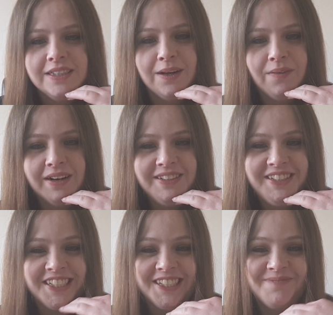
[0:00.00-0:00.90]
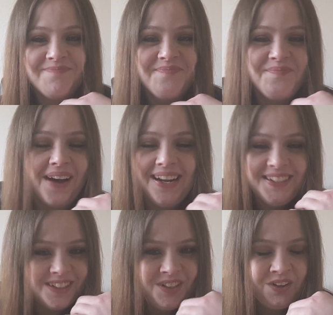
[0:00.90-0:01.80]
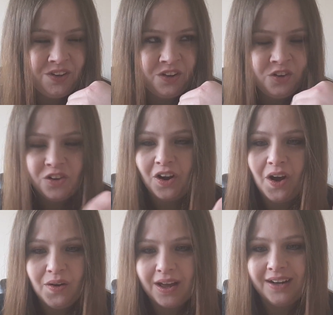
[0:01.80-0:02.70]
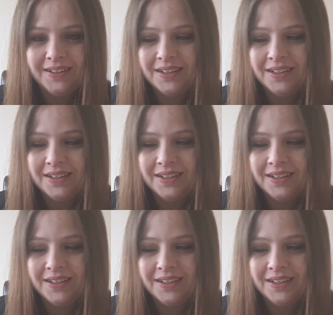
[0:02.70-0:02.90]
So I just made a joke,